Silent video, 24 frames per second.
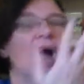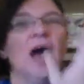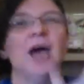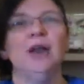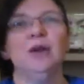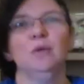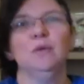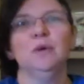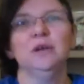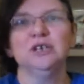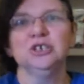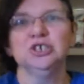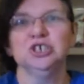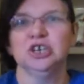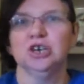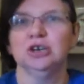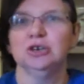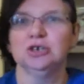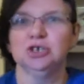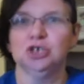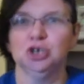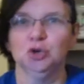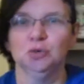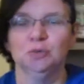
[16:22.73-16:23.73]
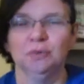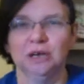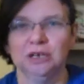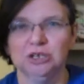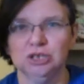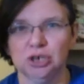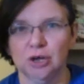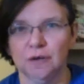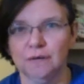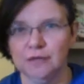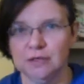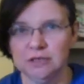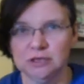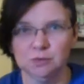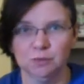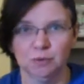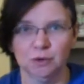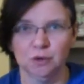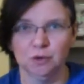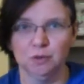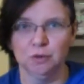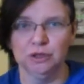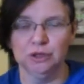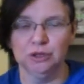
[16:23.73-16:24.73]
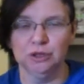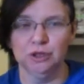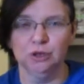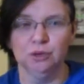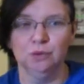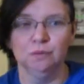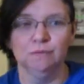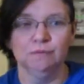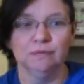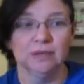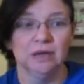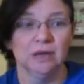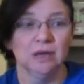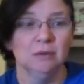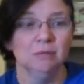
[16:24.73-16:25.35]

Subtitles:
I don't want to share too much of this book with you